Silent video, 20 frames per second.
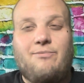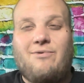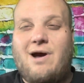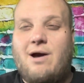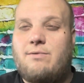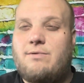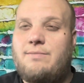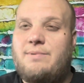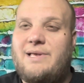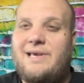
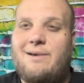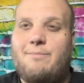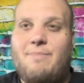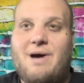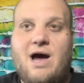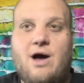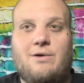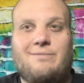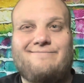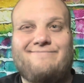probably
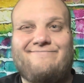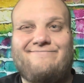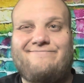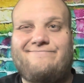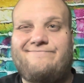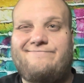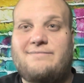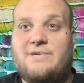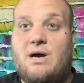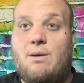about
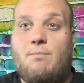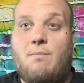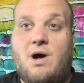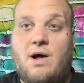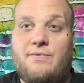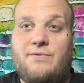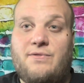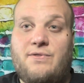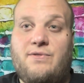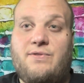a
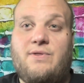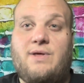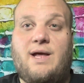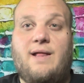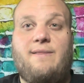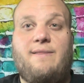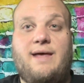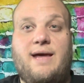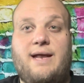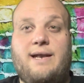month,
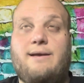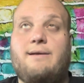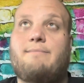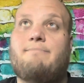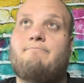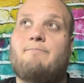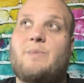and then